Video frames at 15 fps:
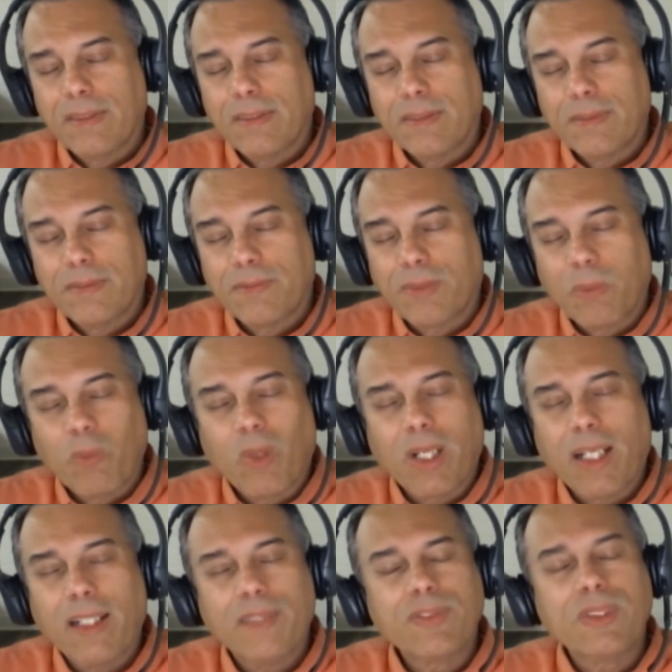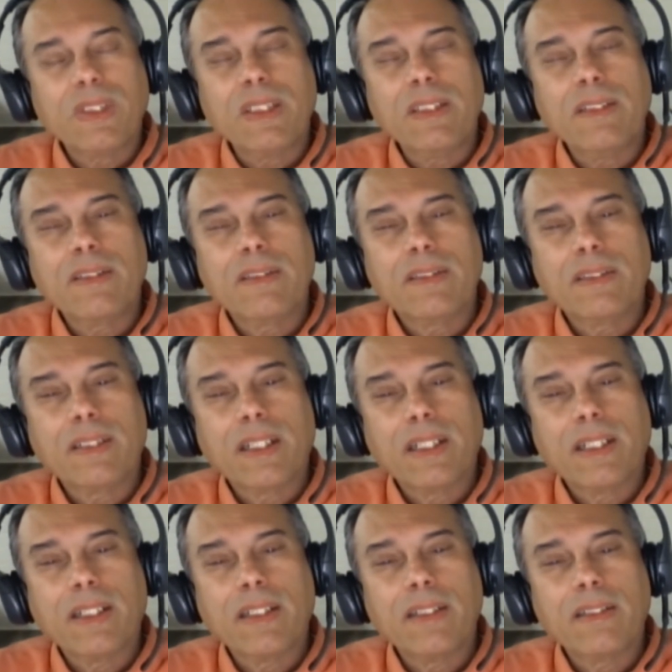from what I have seen,
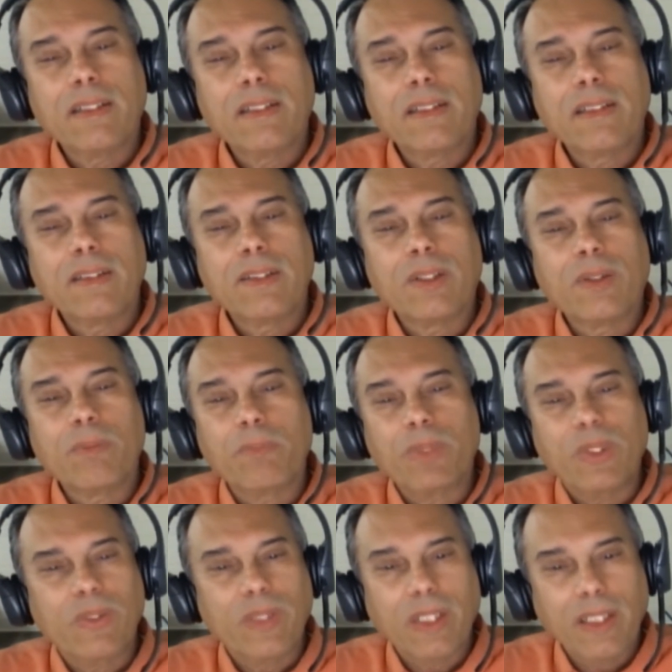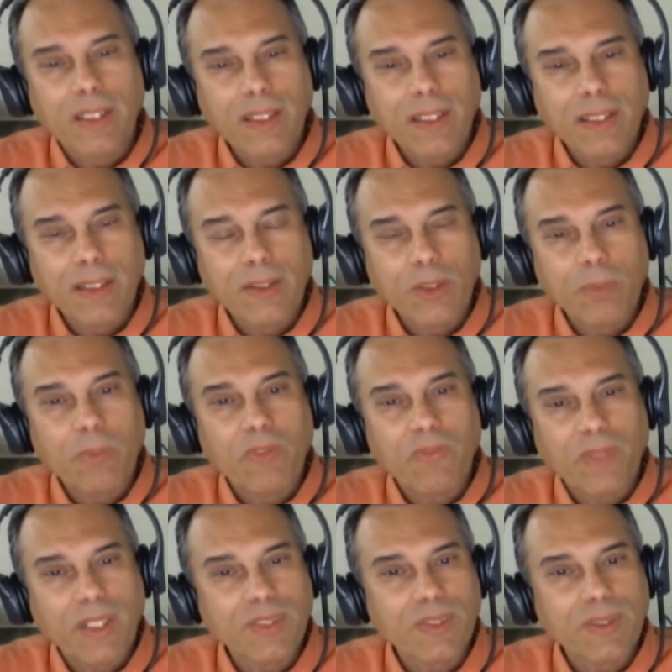their beauty and their
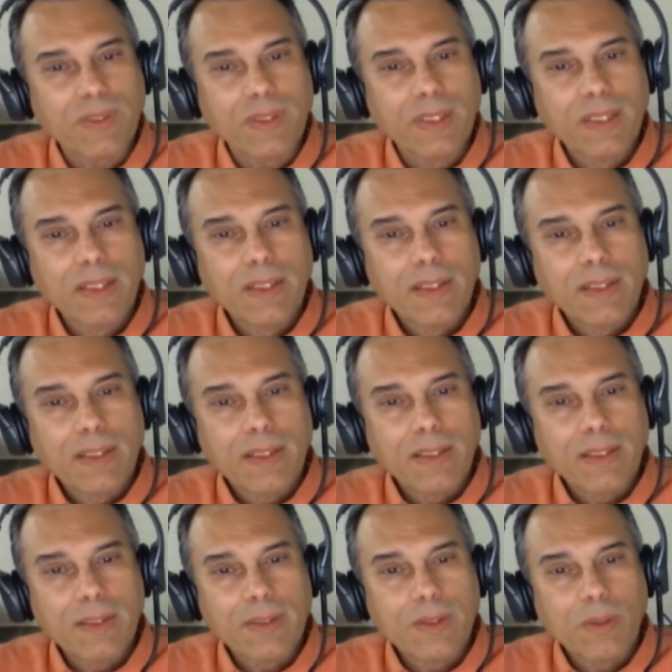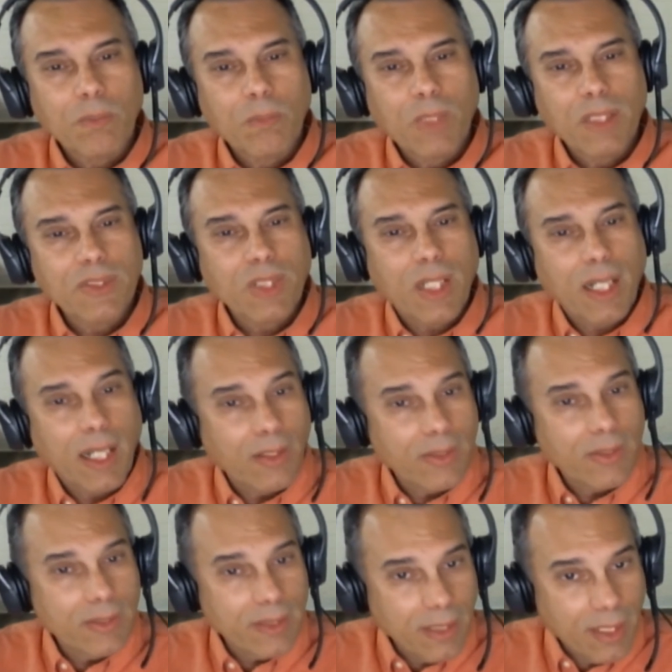perfection is much
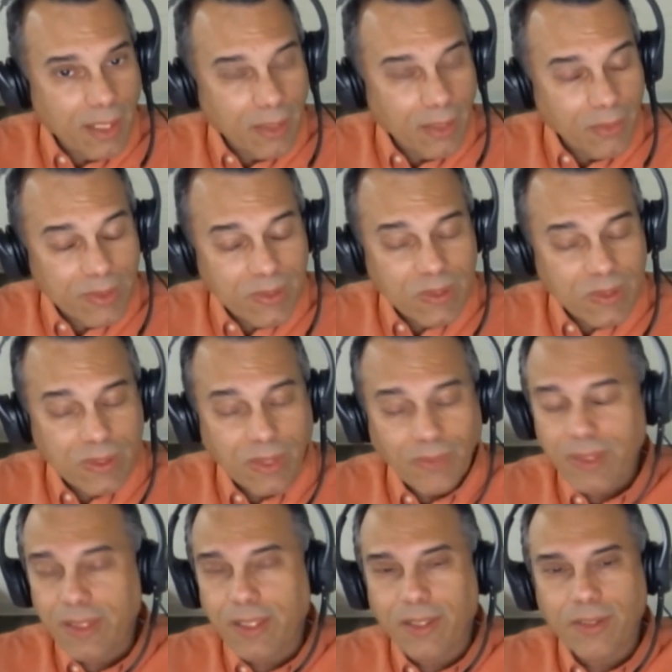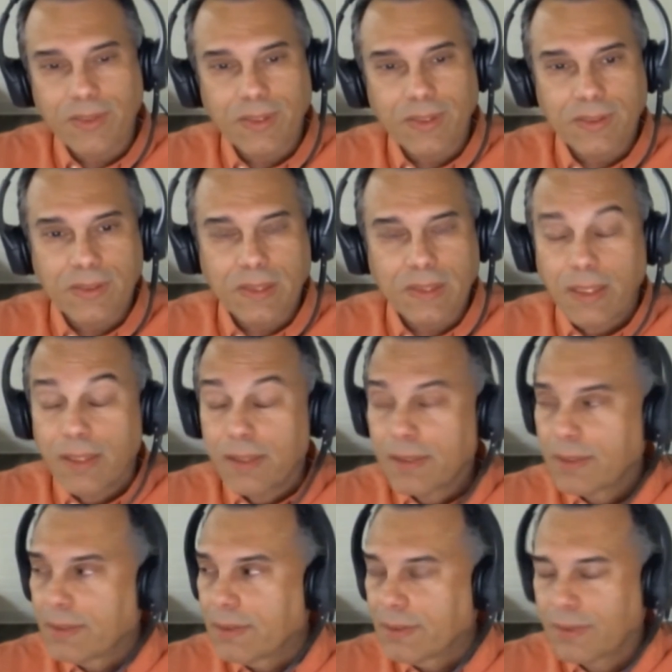higher than ours. Their intelligence,
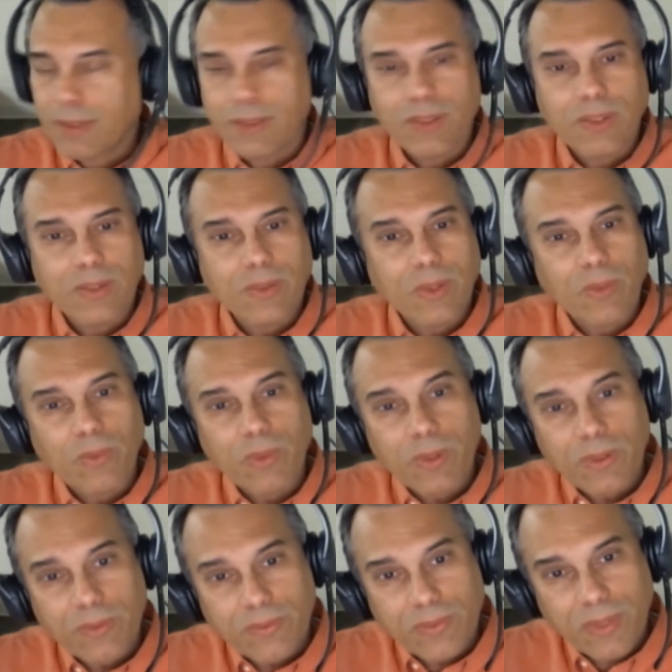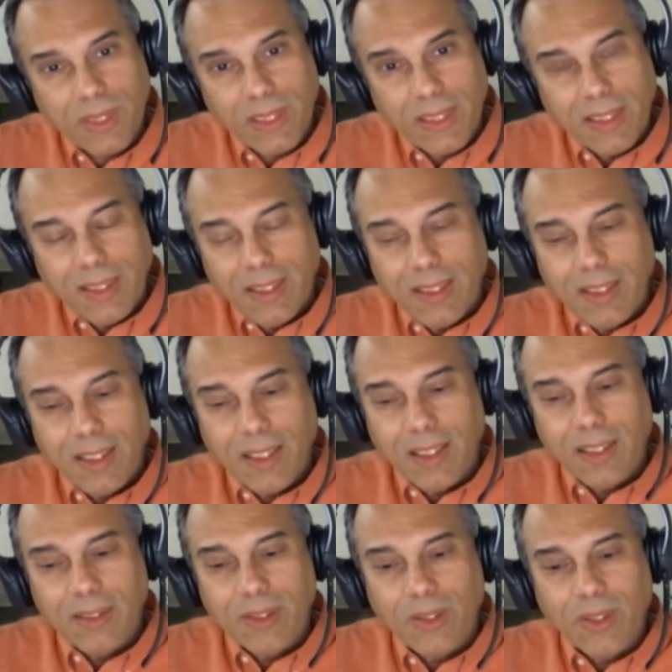it's through the roof.
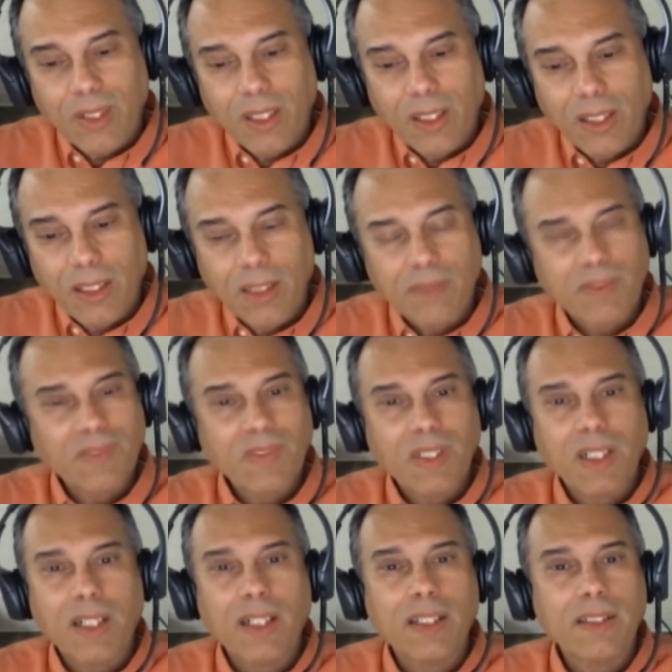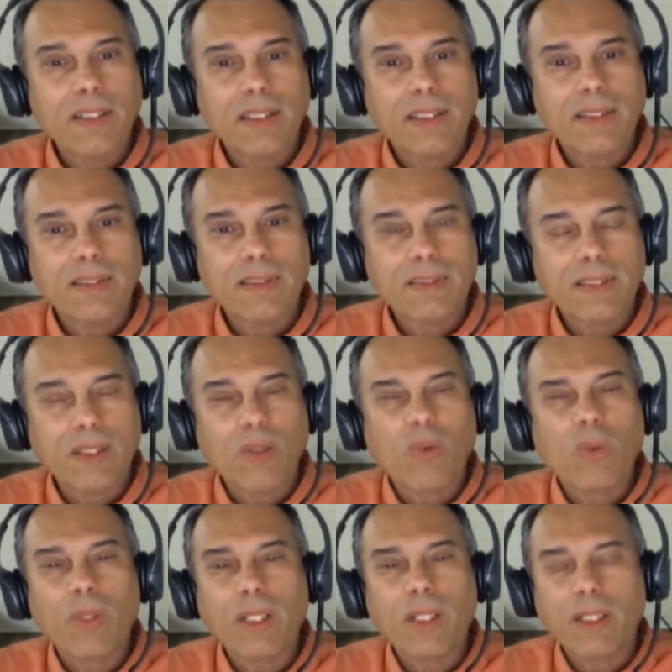Their love of God is
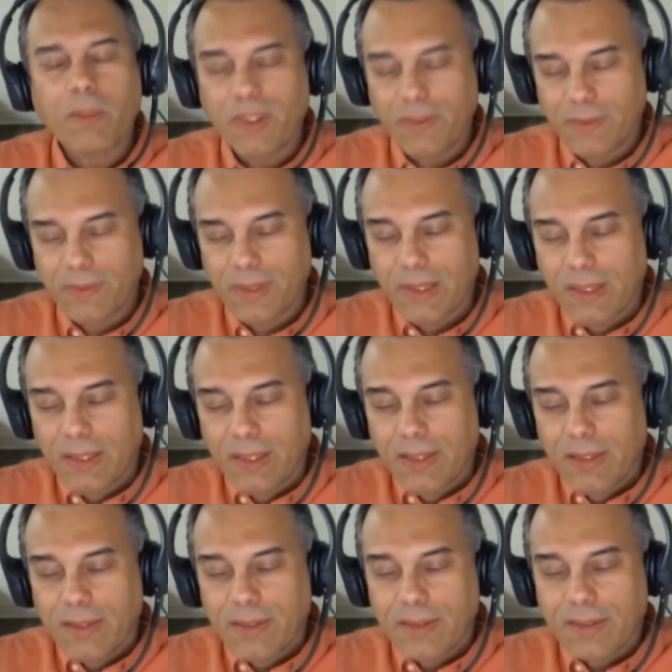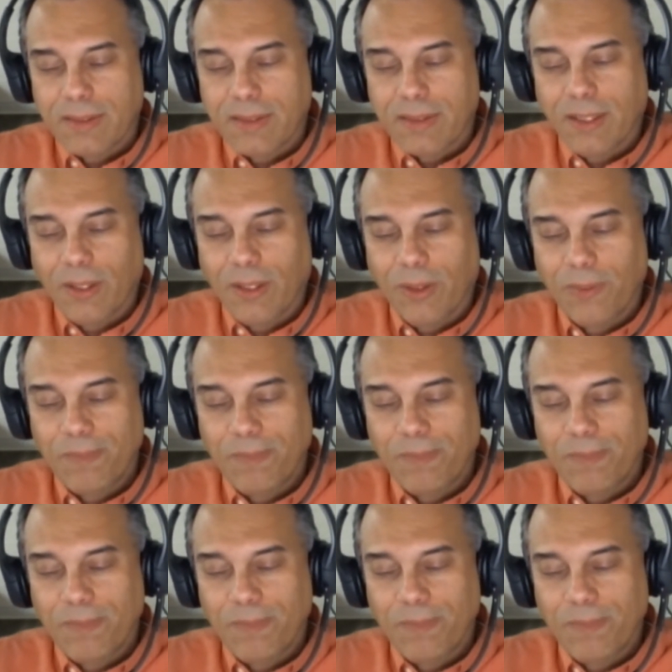incredible. So,